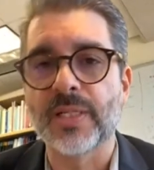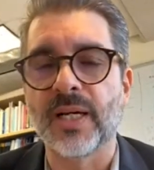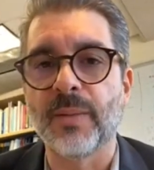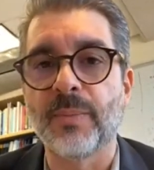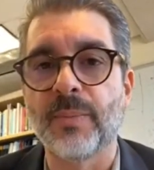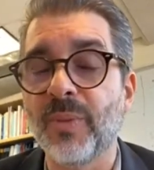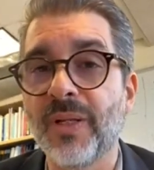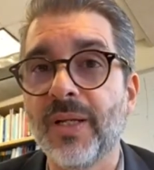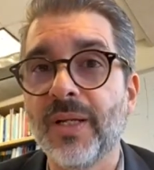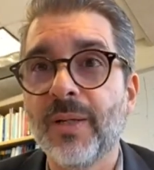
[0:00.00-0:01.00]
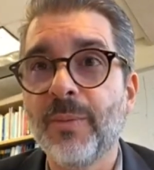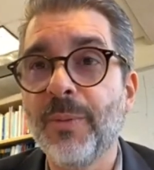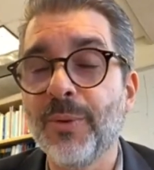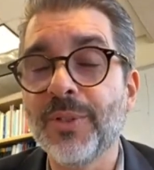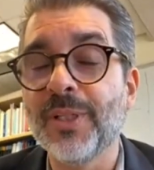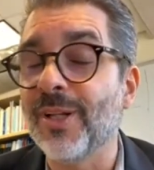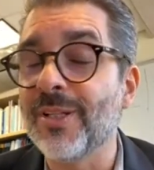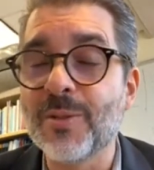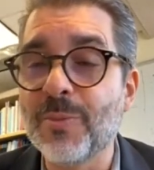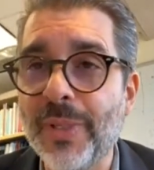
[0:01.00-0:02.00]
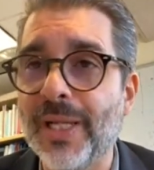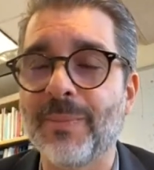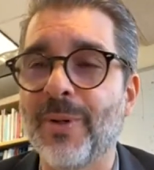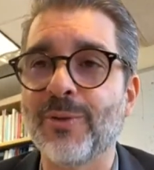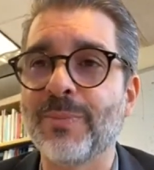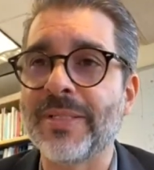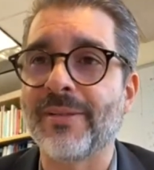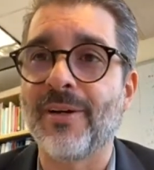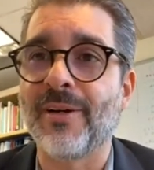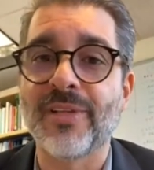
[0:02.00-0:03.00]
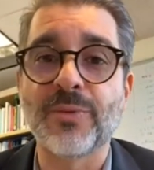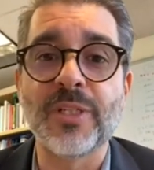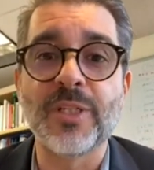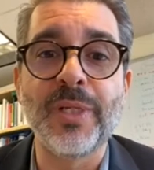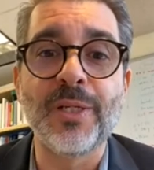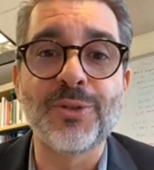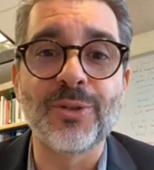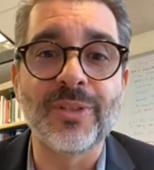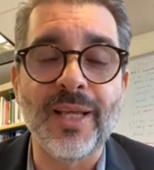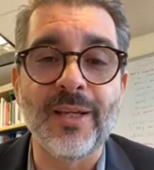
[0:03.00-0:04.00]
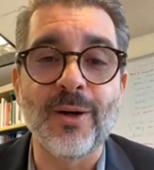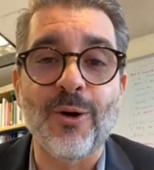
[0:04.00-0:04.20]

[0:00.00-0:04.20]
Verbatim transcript: Uh, probably people did not speak about mental health as we speak today.